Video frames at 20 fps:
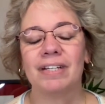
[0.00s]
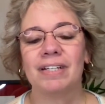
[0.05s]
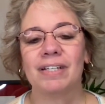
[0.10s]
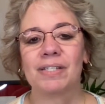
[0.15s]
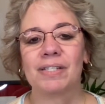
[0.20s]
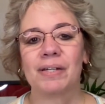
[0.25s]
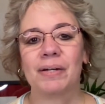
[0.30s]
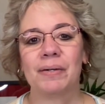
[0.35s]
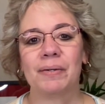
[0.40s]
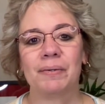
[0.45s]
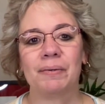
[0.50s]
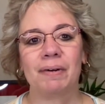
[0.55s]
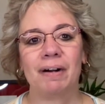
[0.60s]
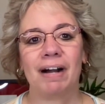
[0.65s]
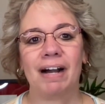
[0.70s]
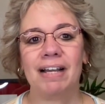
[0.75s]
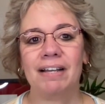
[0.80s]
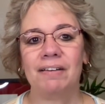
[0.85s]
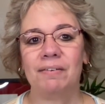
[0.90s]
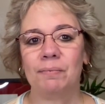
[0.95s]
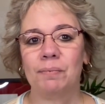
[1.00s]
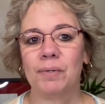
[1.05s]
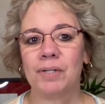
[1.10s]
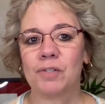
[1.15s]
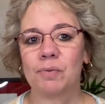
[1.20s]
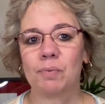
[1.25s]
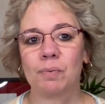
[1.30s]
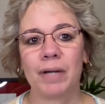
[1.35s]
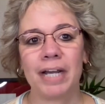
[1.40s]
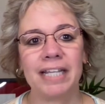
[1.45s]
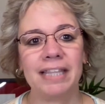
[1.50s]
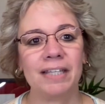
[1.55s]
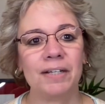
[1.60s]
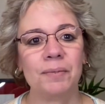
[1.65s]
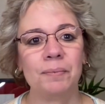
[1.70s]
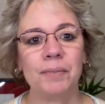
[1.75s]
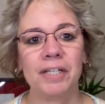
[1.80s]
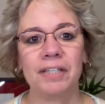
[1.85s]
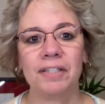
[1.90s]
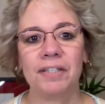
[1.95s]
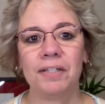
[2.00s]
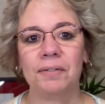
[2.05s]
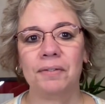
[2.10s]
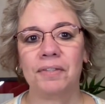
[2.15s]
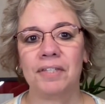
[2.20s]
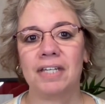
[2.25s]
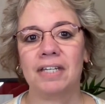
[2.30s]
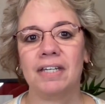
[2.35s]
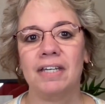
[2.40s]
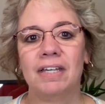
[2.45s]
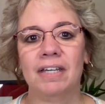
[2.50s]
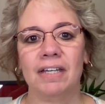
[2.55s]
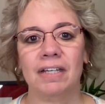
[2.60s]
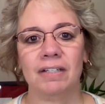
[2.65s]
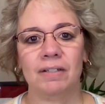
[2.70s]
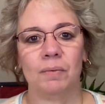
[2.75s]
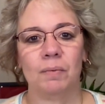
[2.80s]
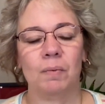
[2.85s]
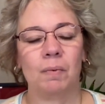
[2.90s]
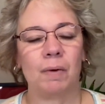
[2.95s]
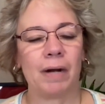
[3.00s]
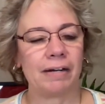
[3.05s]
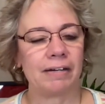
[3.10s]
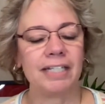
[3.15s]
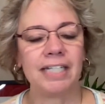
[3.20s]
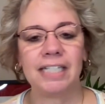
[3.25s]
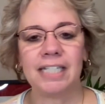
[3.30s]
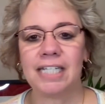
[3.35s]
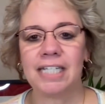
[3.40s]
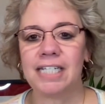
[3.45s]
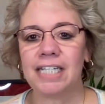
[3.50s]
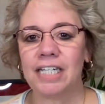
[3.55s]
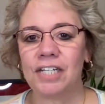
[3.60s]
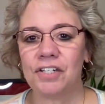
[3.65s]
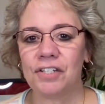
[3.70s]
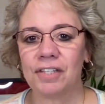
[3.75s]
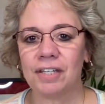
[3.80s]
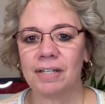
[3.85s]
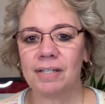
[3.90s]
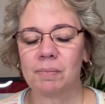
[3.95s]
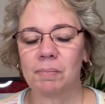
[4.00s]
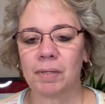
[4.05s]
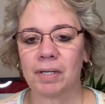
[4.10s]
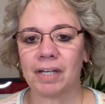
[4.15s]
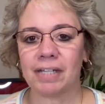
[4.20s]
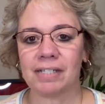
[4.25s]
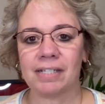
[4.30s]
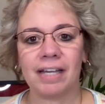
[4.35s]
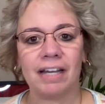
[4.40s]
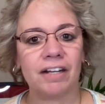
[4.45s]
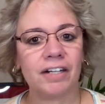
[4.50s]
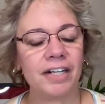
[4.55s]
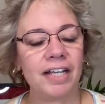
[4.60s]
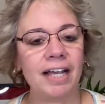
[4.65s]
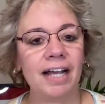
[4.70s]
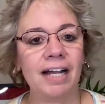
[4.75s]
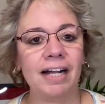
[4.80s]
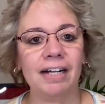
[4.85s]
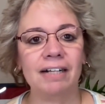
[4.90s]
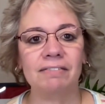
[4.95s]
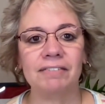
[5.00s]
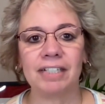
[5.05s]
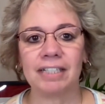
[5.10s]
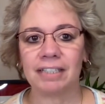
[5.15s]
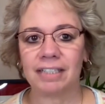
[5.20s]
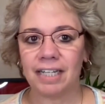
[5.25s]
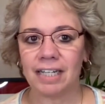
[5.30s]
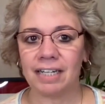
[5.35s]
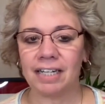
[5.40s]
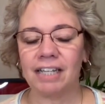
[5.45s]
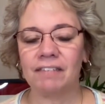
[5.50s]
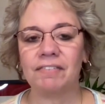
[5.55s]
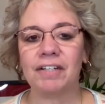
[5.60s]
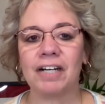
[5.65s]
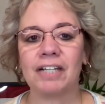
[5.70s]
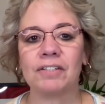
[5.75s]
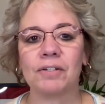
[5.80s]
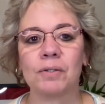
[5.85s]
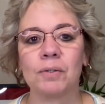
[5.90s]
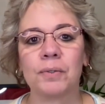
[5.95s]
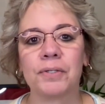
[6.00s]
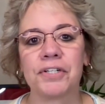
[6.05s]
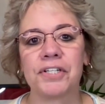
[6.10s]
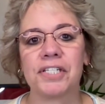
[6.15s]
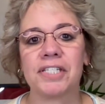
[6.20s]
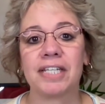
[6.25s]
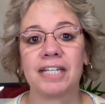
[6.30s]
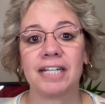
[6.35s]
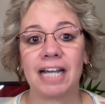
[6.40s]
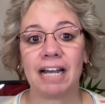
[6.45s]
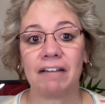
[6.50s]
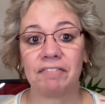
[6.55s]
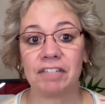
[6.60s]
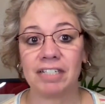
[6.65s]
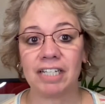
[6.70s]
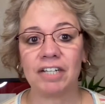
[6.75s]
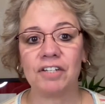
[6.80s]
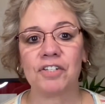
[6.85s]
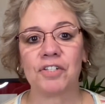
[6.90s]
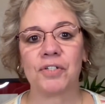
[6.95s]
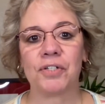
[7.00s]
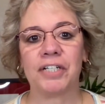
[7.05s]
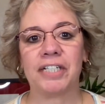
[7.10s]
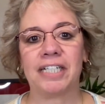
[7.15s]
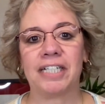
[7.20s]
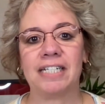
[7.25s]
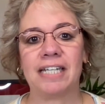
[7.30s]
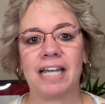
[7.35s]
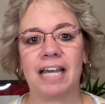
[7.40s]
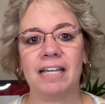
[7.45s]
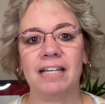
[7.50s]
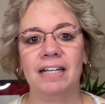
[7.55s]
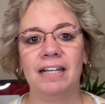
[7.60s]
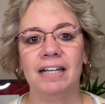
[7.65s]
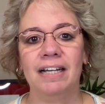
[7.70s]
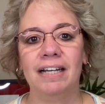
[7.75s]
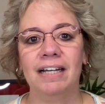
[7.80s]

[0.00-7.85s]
So I was right there with you thinking, why do I need to teach this? Because I already have a litany of other courses that I have to teach during the day.